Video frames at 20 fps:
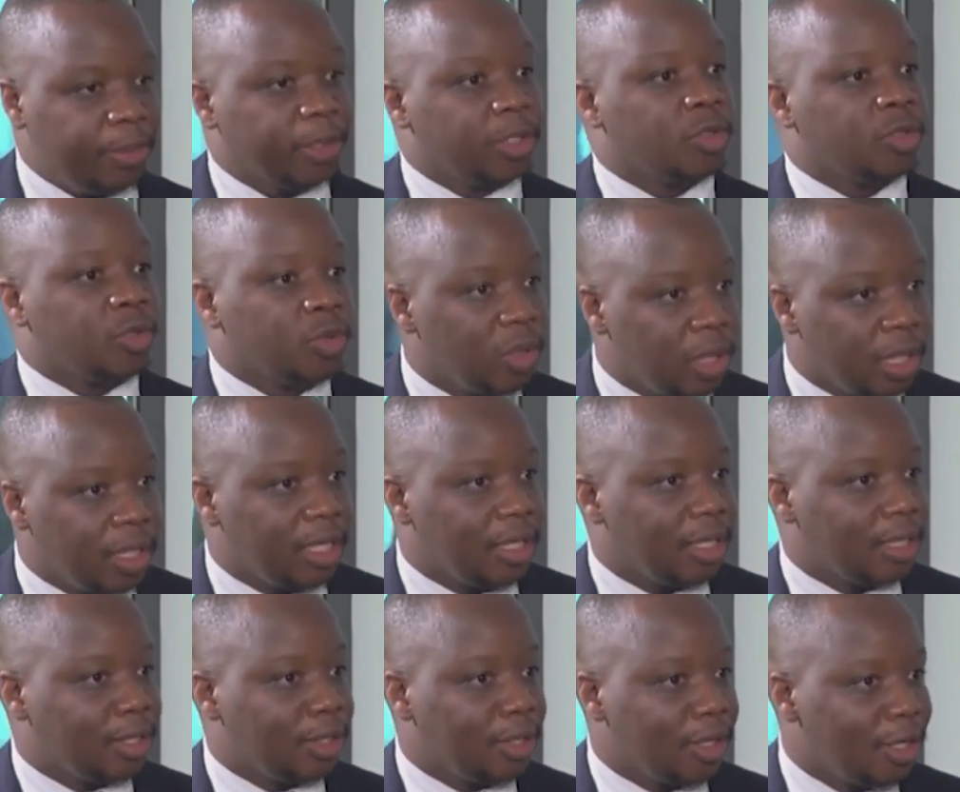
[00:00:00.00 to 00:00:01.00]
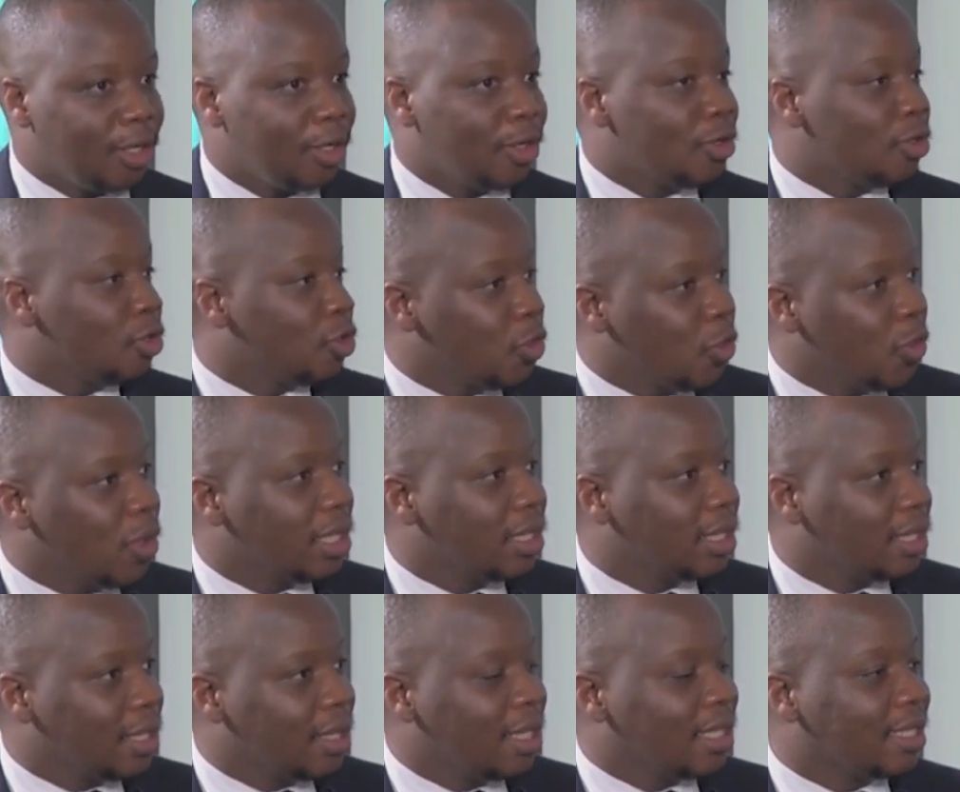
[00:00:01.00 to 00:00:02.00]
are persuaded
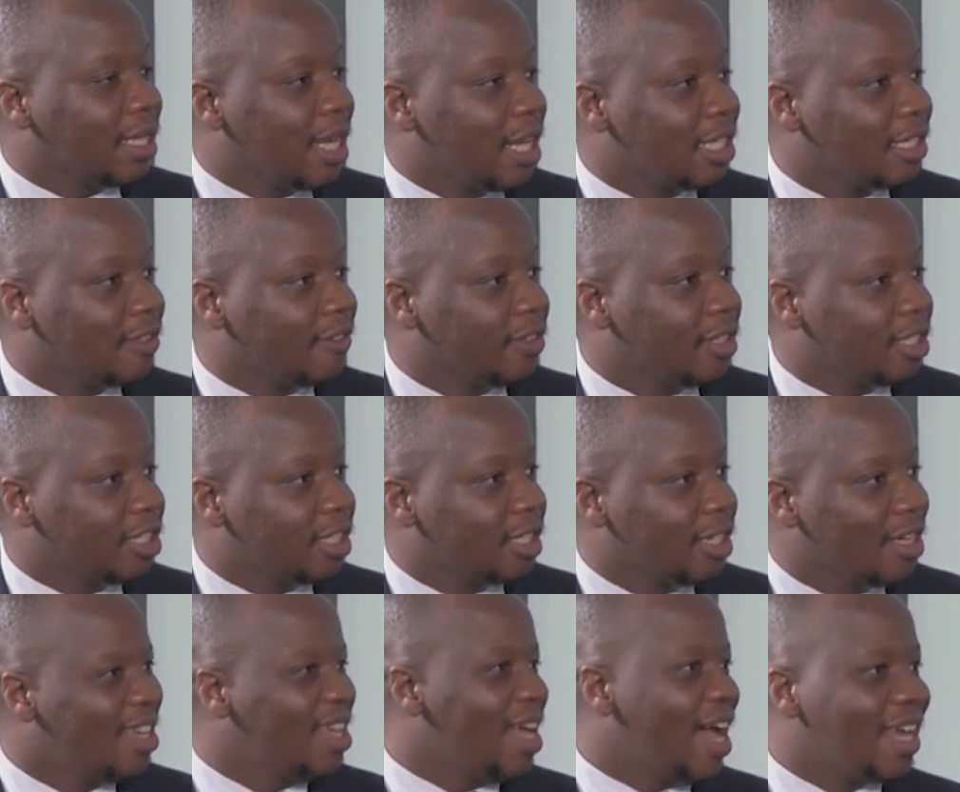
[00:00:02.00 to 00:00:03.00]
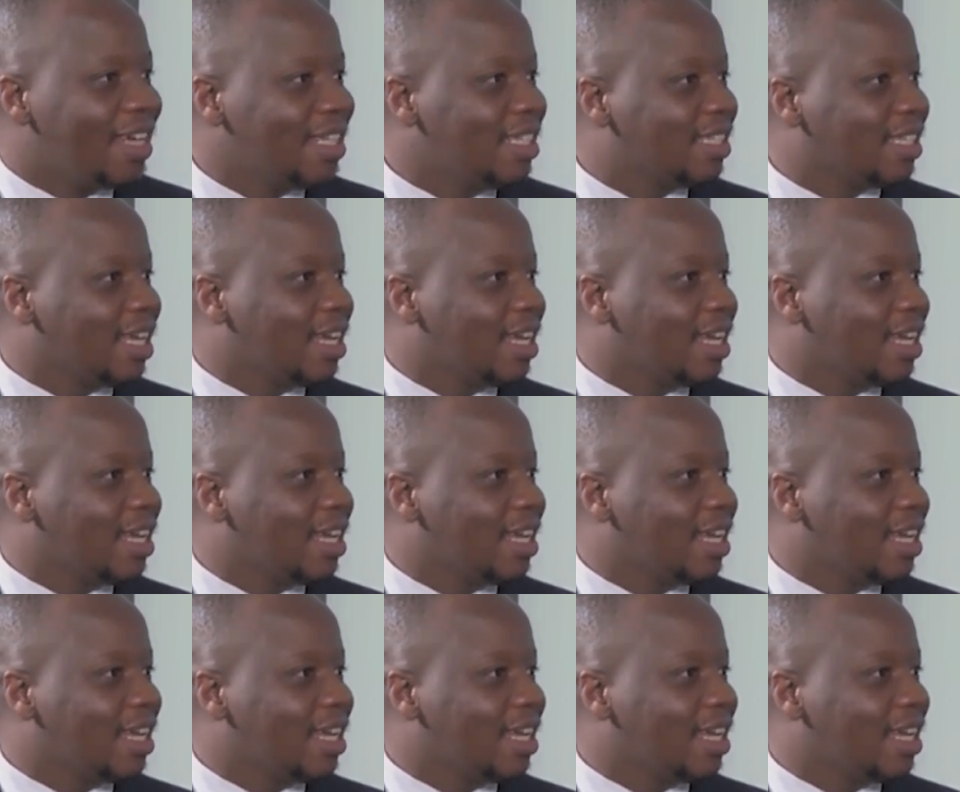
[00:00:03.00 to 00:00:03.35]
towards the science field. I did